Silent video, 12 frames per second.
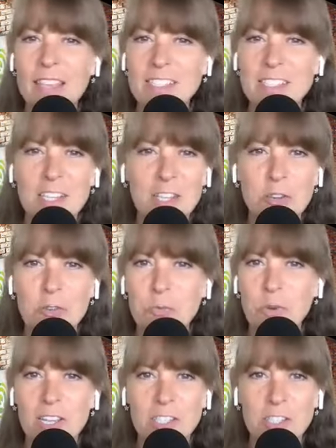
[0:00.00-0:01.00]
a couple
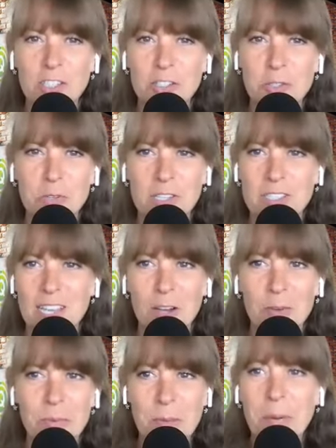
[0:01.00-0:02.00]
things that you wish you
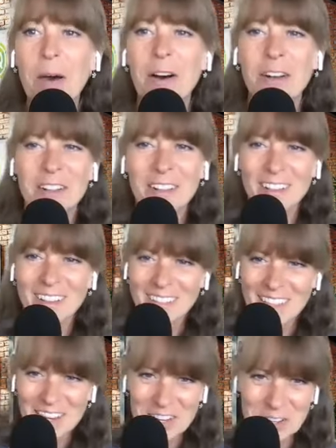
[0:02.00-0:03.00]
could tell people
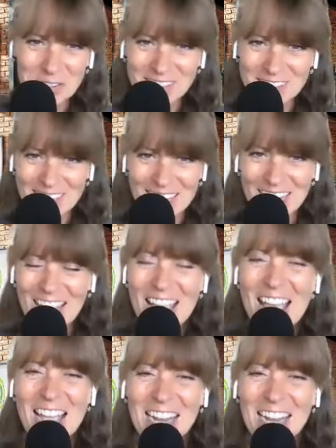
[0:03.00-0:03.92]
that you see?